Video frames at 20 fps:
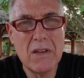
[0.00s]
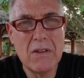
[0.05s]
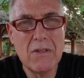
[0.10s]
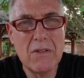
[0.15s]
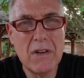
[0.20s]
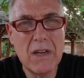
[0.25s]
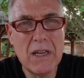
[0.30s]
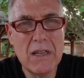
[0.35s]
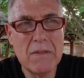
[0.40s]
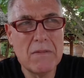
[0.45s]

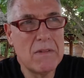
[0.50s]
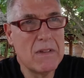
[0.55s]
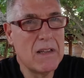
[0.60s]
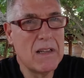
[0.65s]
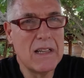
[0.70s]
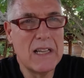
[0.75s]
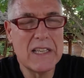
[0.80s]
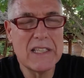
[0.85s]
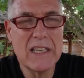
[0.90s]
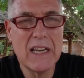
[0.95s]
Right,
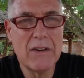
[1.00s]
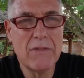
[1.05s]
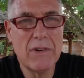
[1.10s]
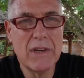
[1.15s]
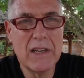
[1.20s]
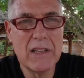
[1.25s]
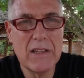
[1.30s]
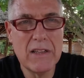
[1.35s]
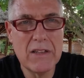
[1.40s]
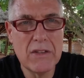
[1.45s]
let's get
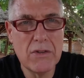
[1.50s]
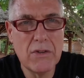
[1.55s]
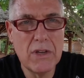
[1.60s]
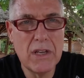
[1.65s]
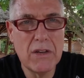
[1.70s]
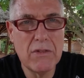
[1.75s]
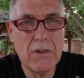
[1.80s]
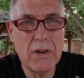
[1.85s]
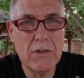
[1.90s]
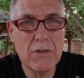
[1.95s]
rid of the
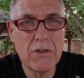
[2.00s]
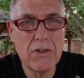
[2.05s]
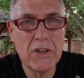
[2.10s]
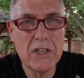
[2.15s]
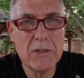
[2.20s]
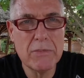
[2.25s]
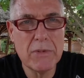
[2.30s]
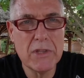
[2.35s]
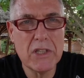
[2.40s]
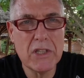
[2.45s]
toilet roll
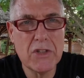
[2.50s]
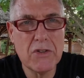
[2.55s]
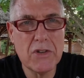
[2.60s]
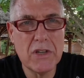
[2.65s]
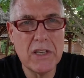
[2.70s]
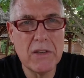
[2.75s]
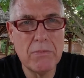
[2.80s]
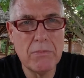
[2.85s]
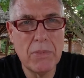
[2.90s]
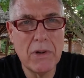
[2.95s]
Christmas
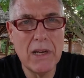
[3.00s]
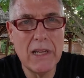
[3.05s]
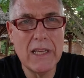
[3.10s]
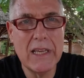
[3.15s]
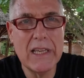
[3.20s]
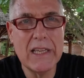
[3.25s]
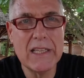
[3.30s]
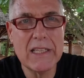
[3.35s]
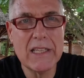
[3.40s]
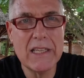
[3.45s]
tree,
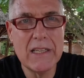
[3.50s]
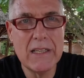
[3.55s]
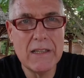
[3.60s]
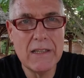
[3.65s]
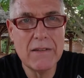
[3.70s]
please.